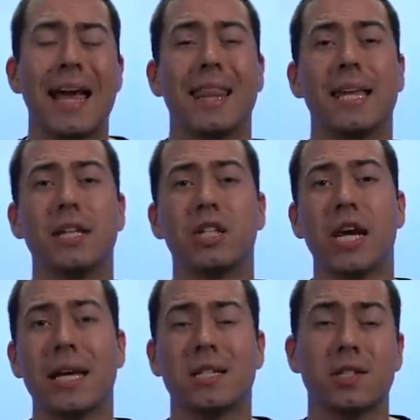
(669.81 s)
then
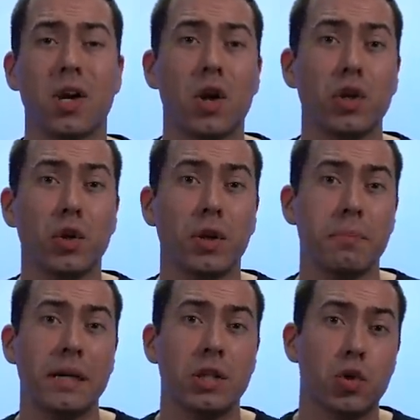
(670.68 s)
chances are you
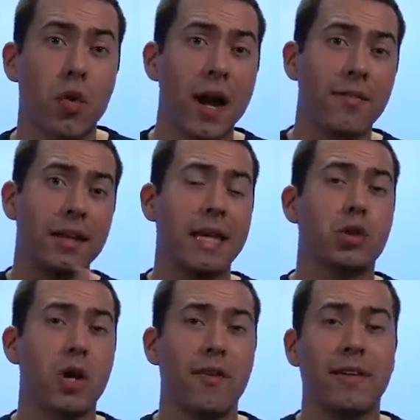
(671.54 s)
can be driving that
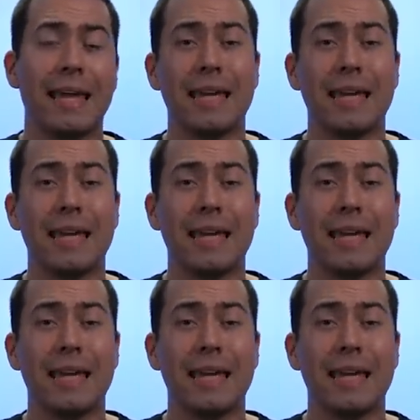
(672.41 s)
traffic